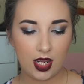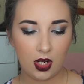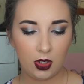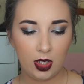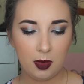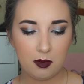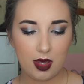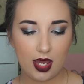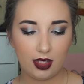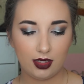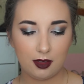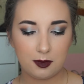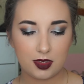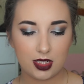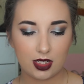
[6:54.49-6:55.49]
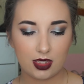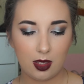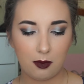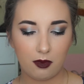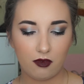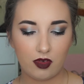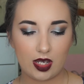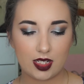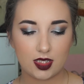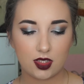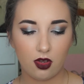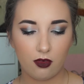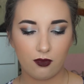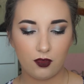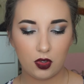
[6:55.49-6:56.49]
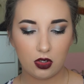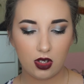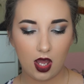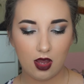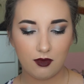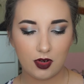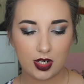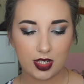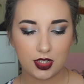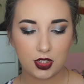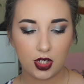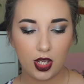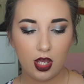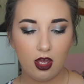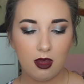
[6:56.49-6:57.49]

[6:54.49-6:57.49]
airy matte lipstick that provides full coverage